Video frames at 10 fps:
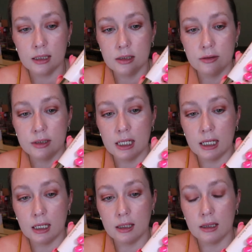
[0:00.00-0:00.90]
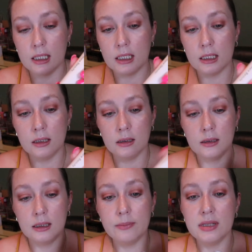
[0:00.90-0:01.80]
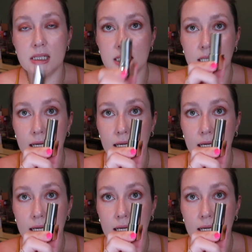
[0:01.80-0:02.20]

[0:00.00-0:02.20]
to take the lipstick